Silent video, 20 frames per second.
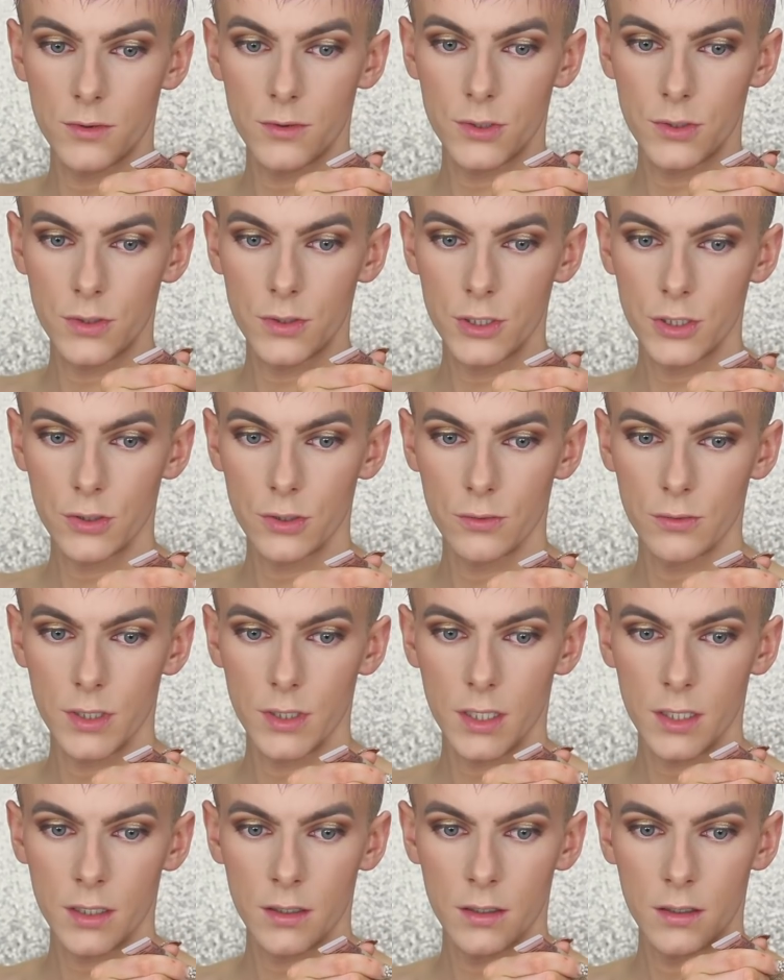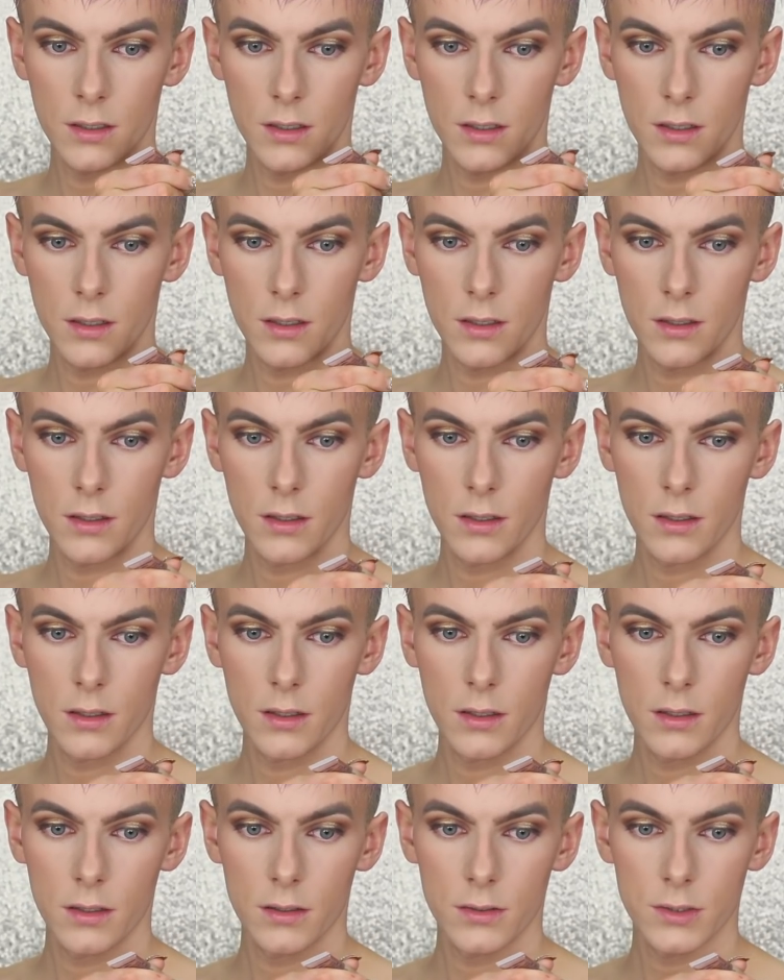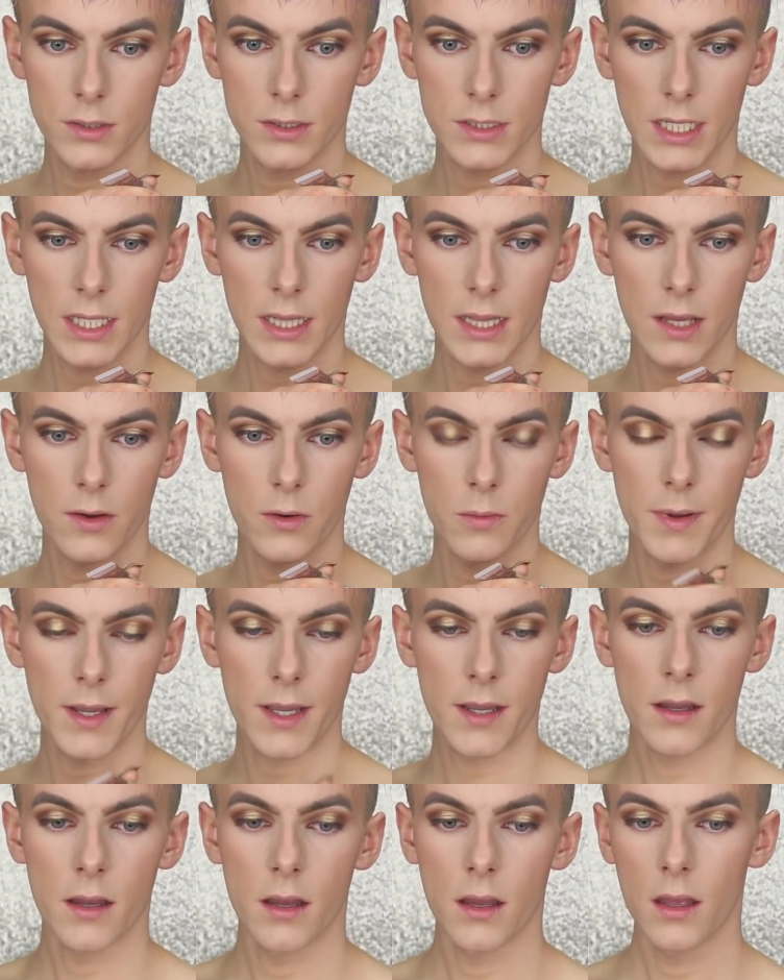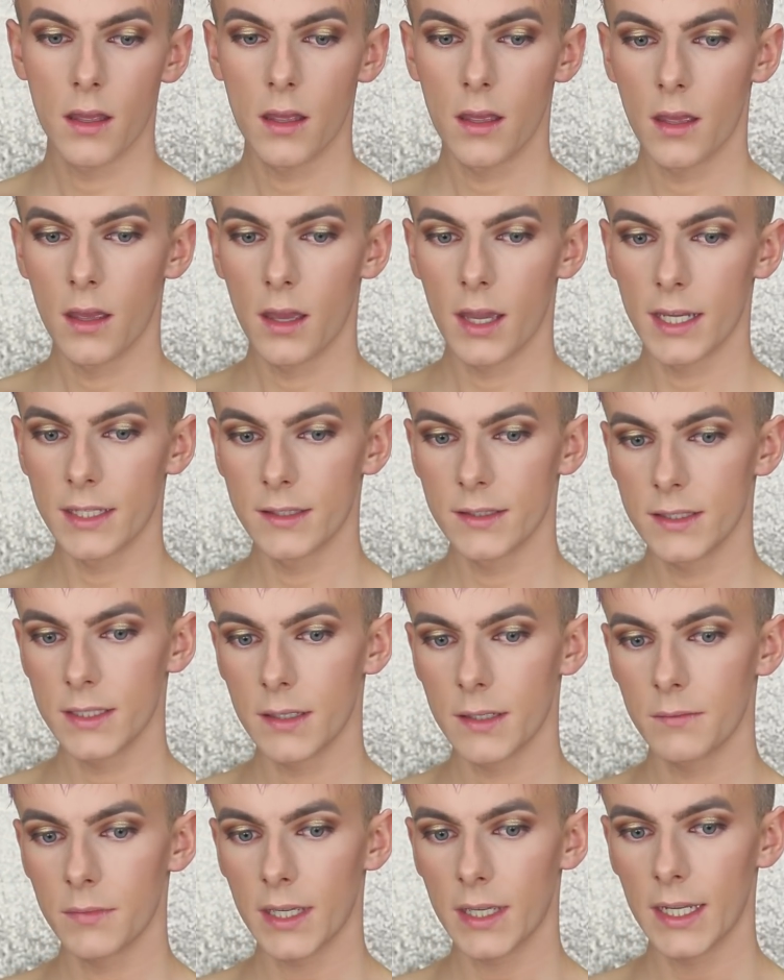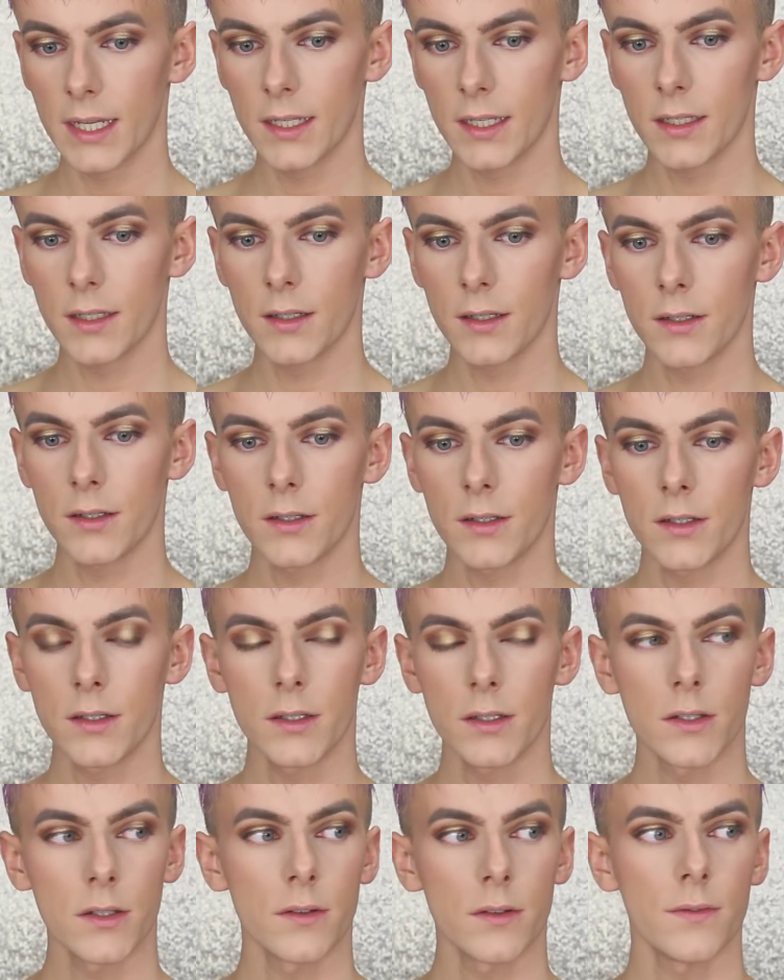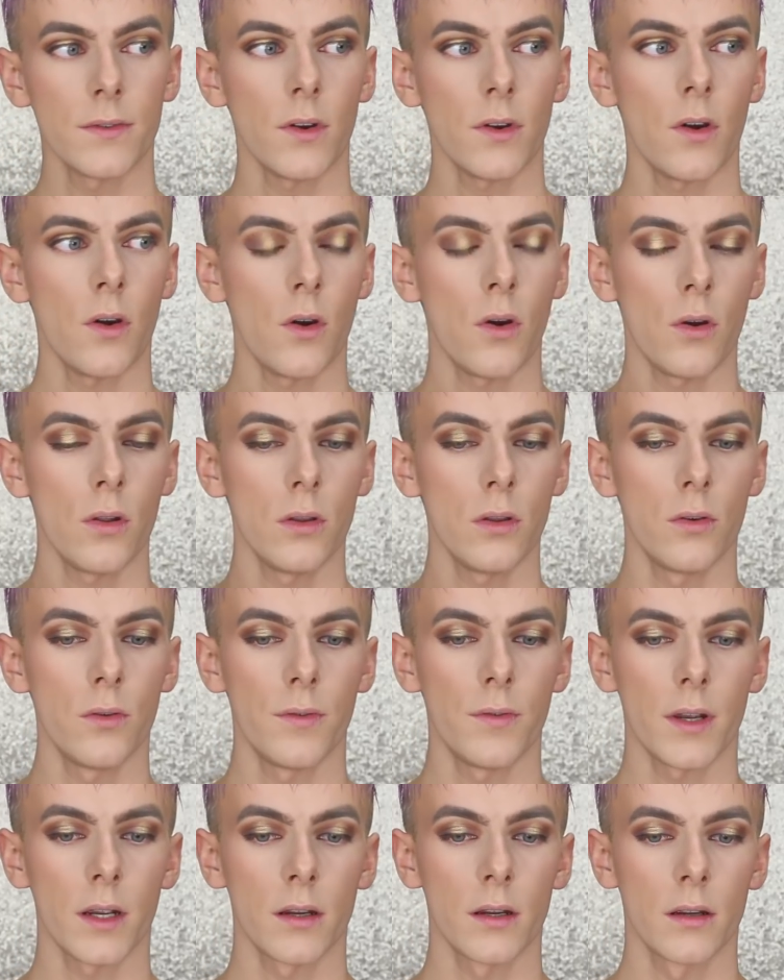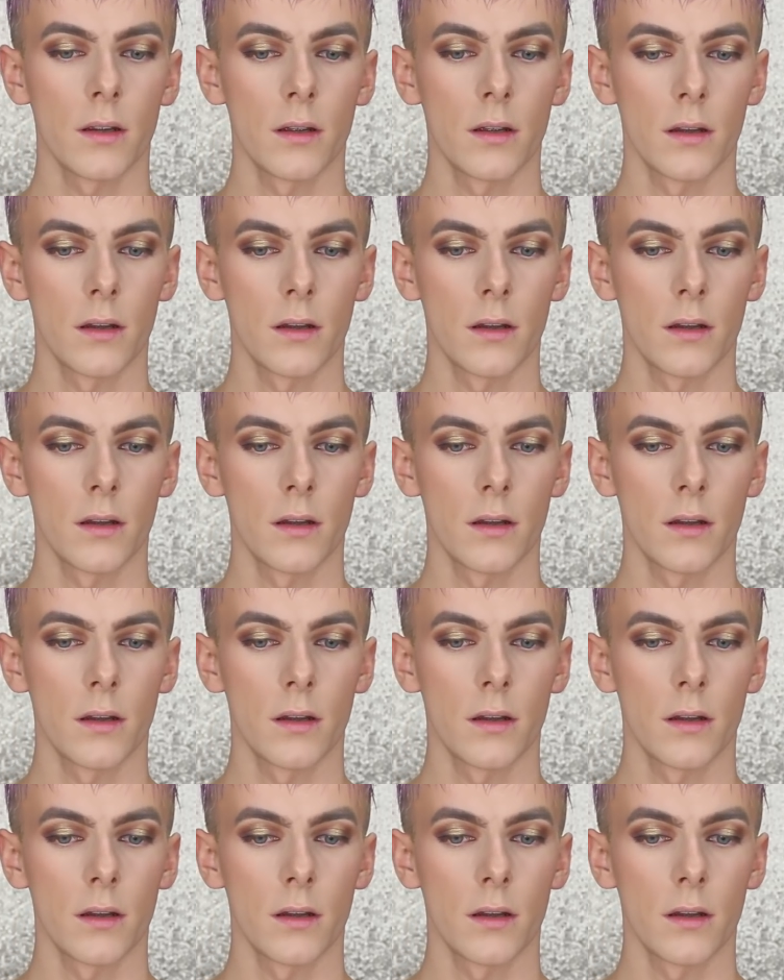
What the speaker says: onto the shoulder, just a little bit, and some kind of all over.